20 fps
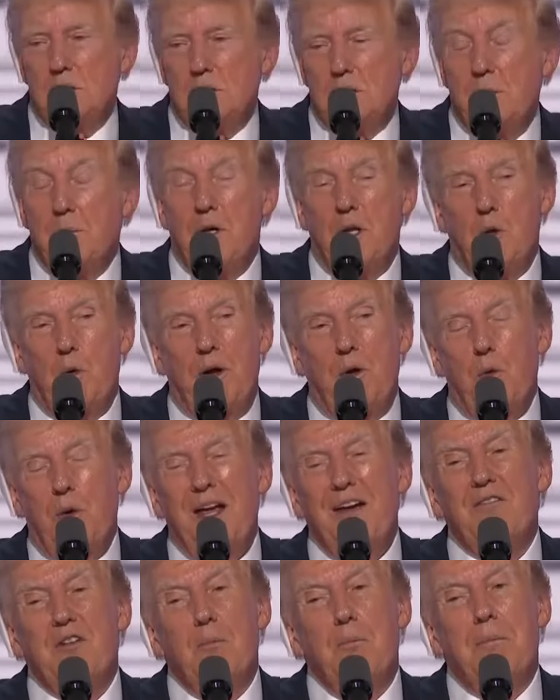And by the way, we
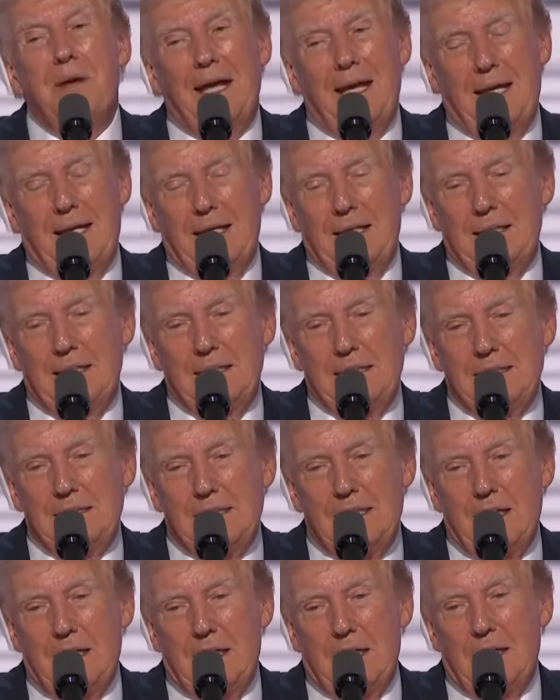have a man
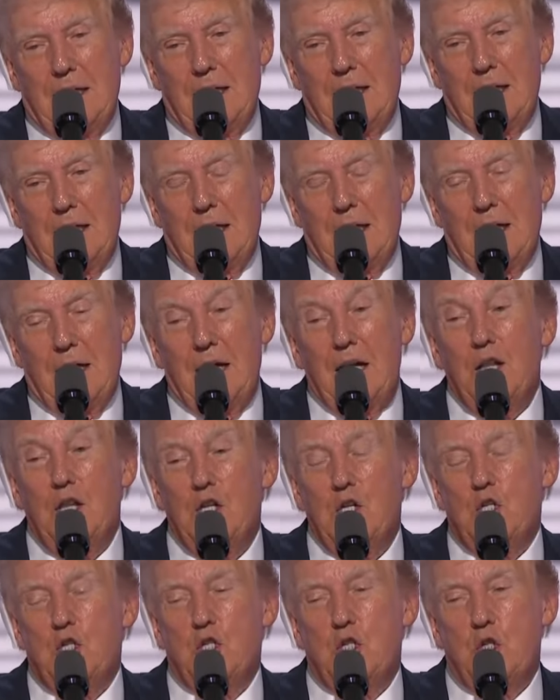in
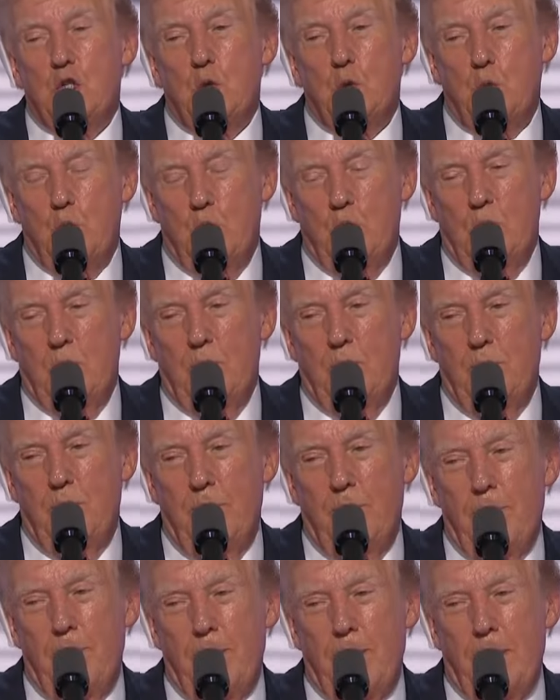this room
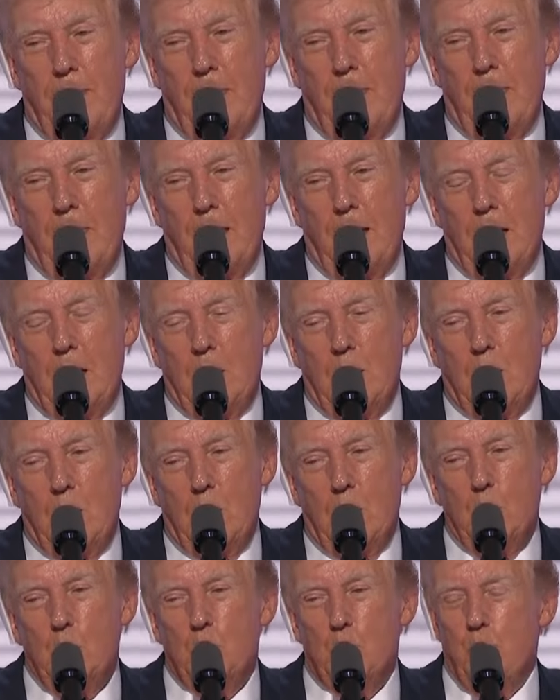
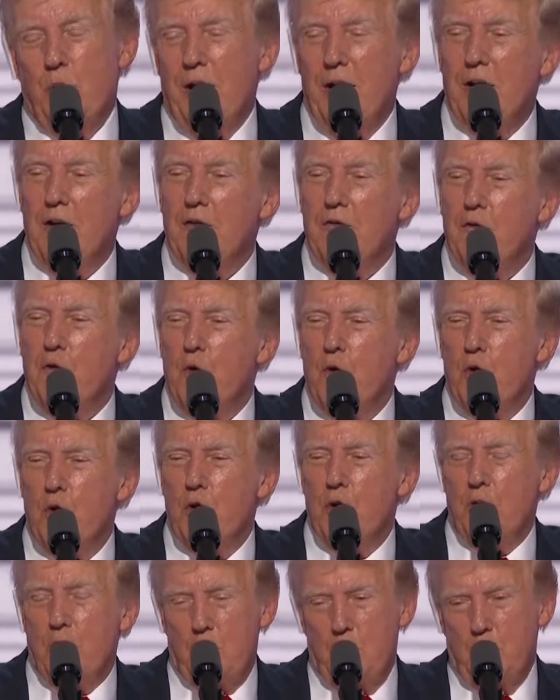who's running
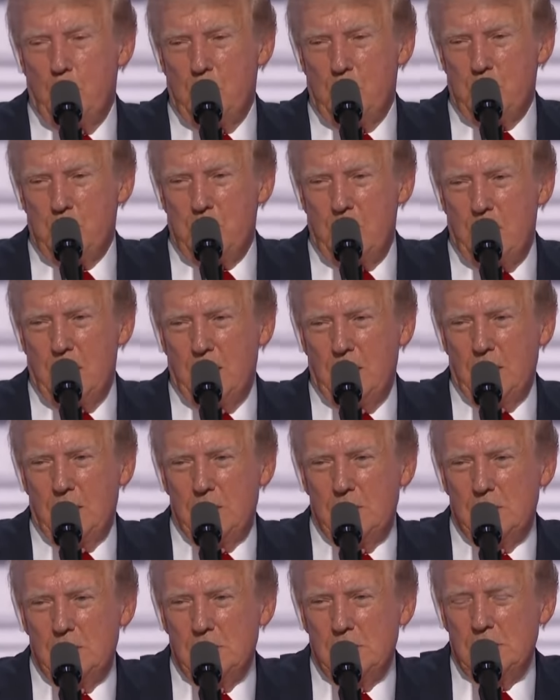for the U.S. Senate
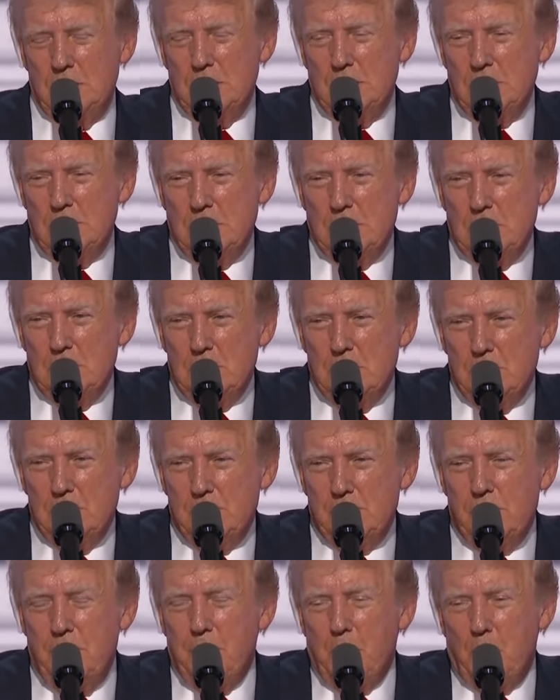
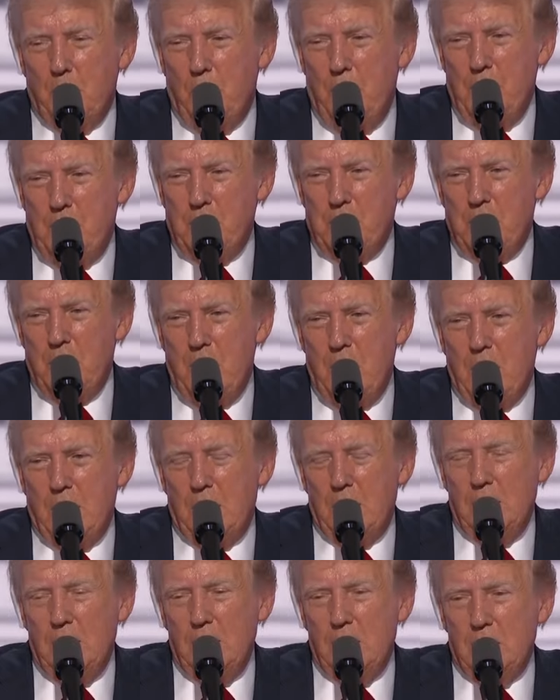from a great state,
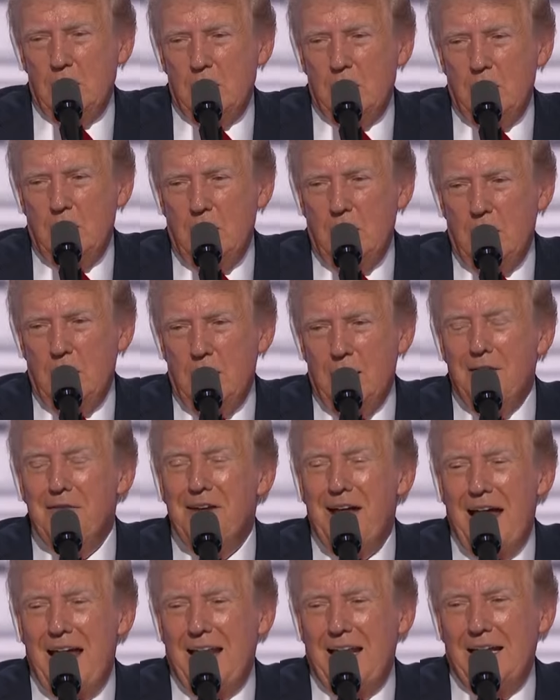
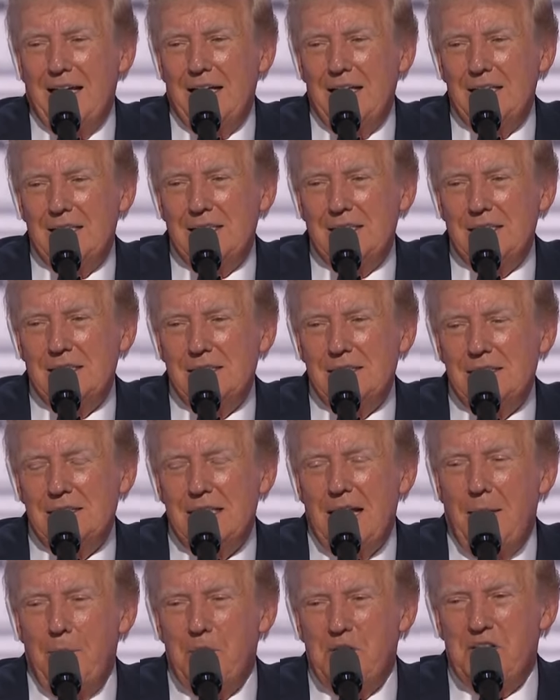Nevada,
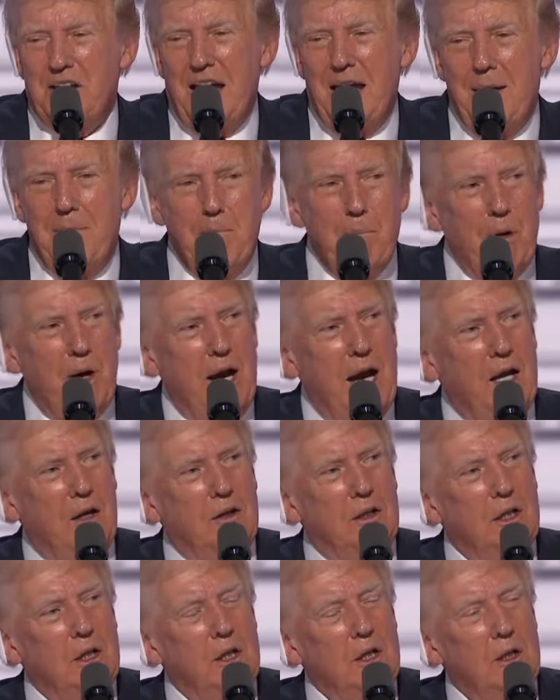named Sam
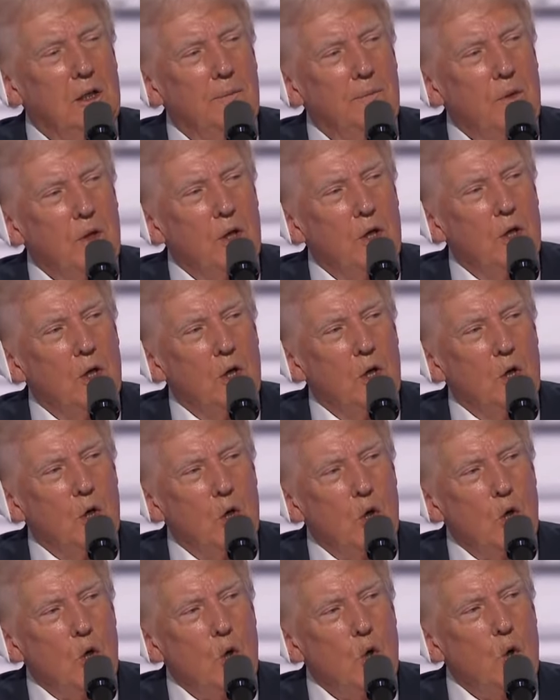Brown,
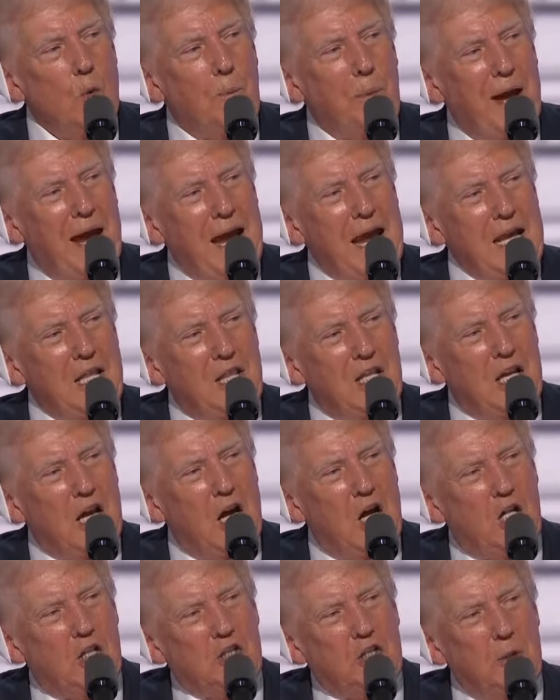who paid the
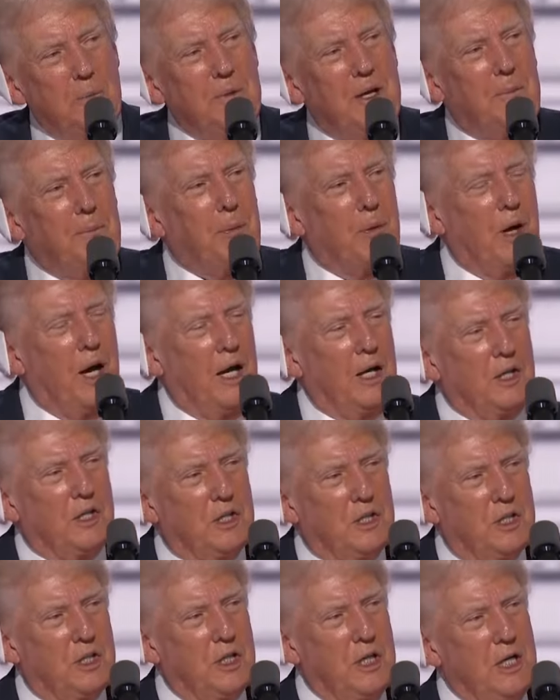ultimate
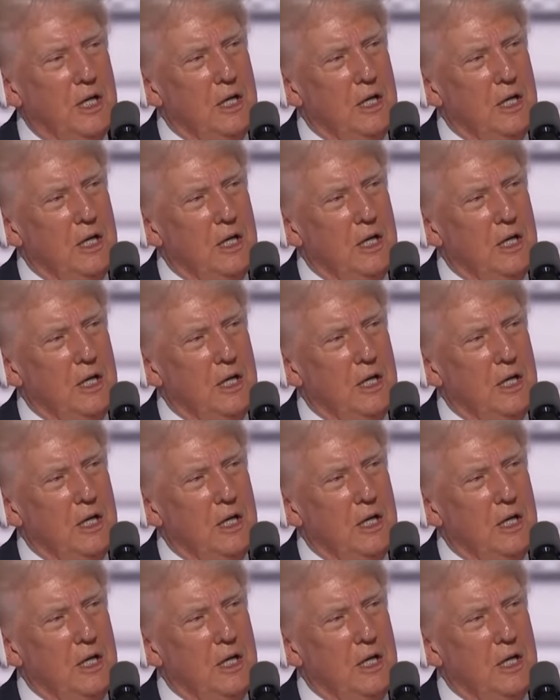price.